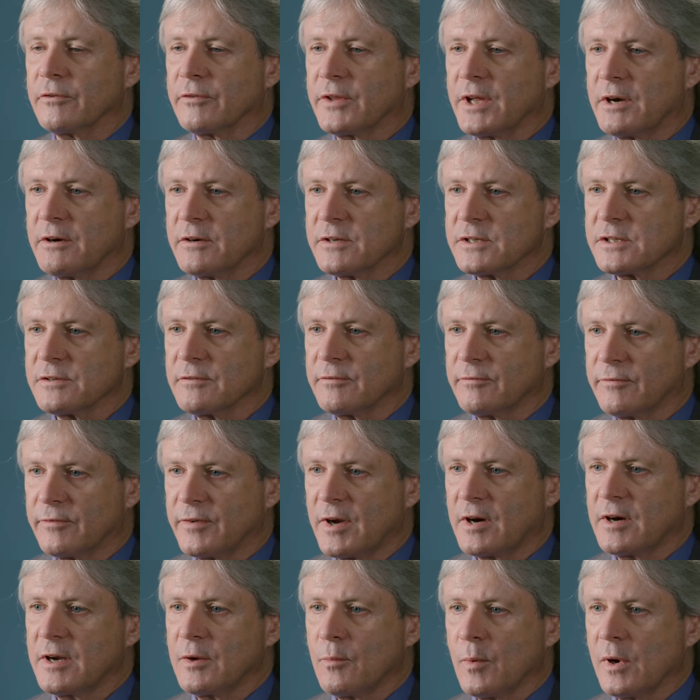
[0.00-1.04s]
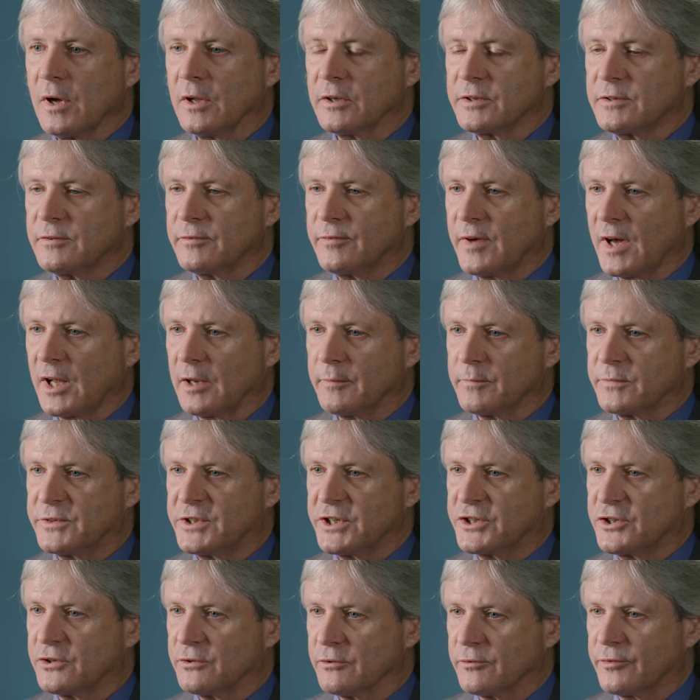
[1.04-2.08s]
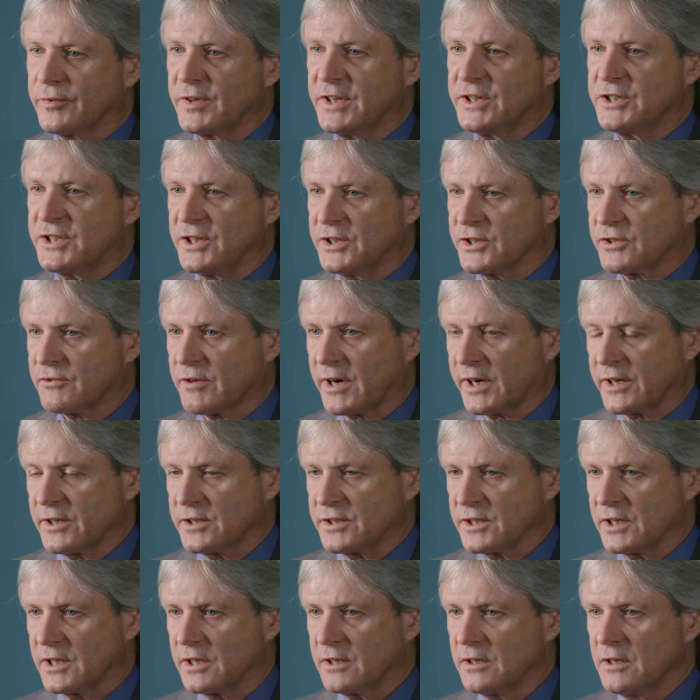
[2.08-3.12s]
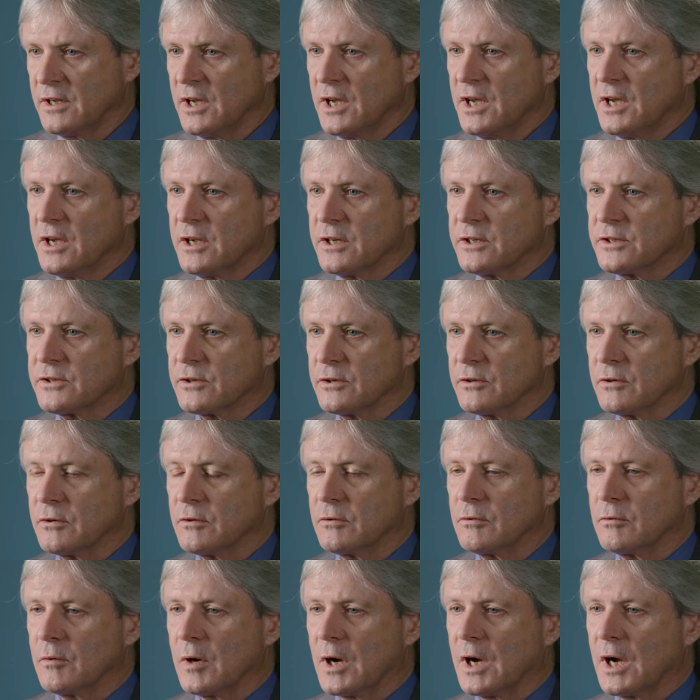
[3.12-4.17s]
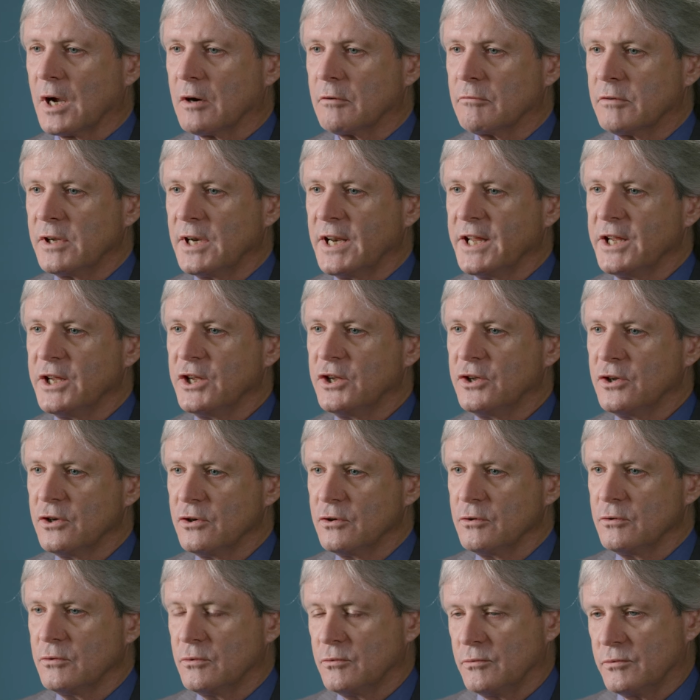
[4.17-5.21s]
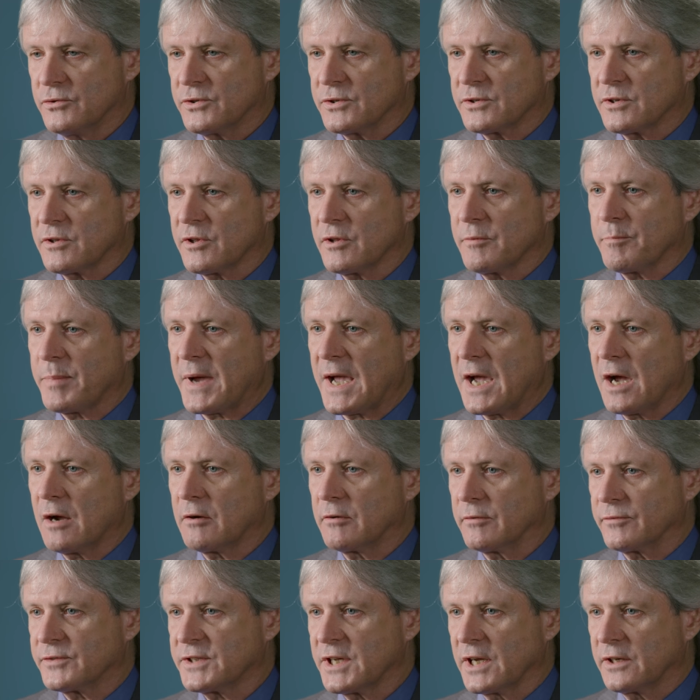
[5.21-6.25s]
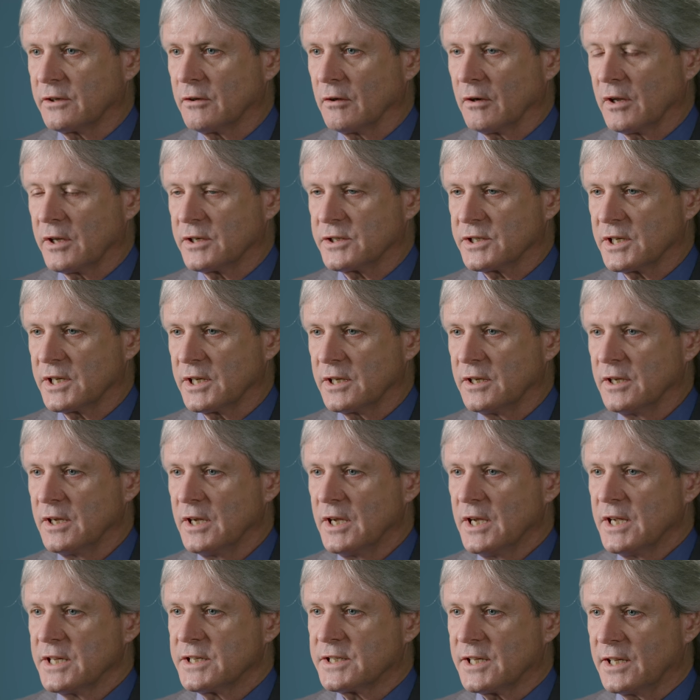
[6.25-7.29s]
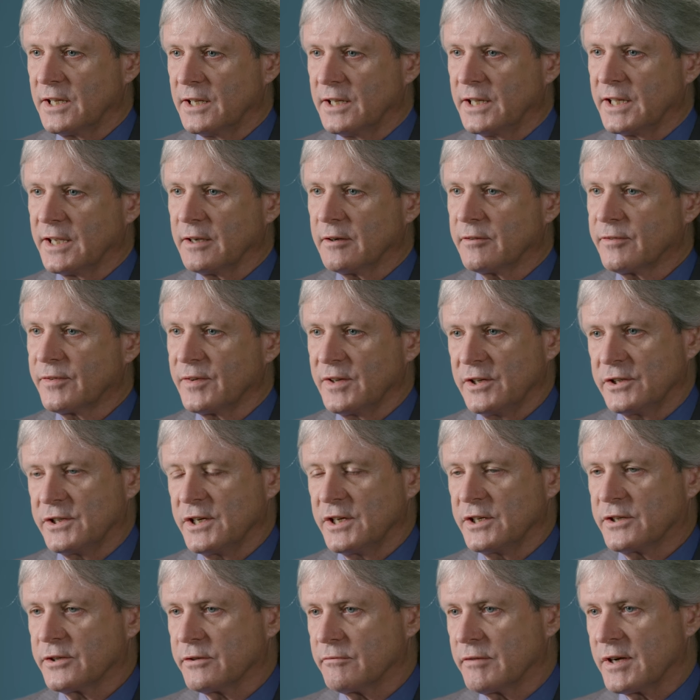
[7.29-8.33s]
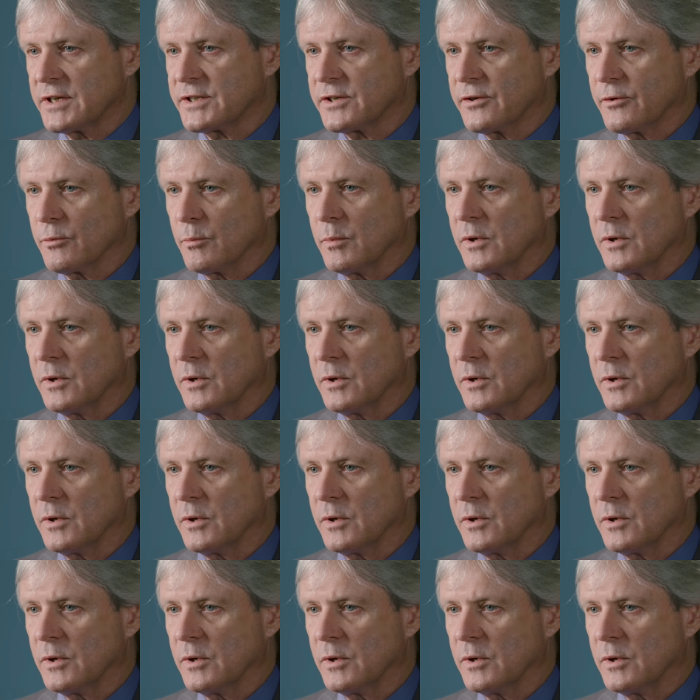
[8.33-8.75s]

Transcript: there is a very well developed digital Fiji strategy to uh, really use the power of technology to link Fiji to the rest of the